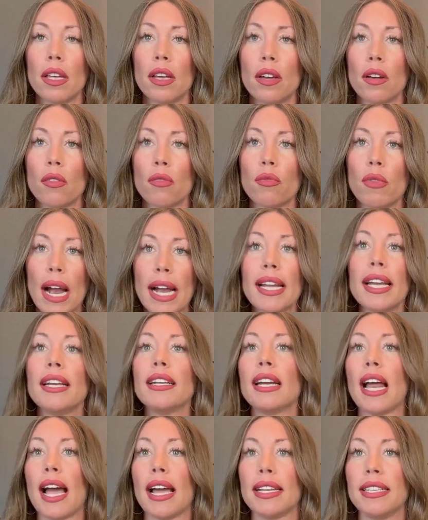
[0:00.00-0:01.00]

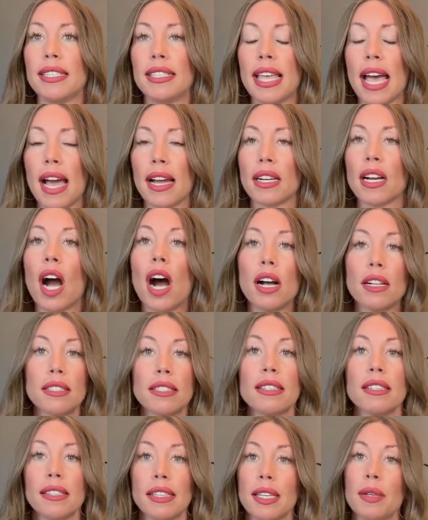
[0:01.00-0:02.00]
recognize that
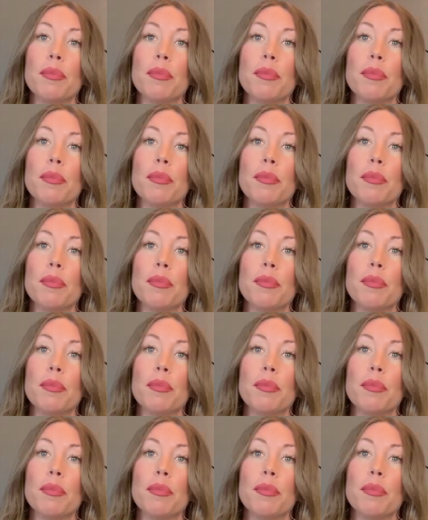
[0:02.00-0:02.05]
constantly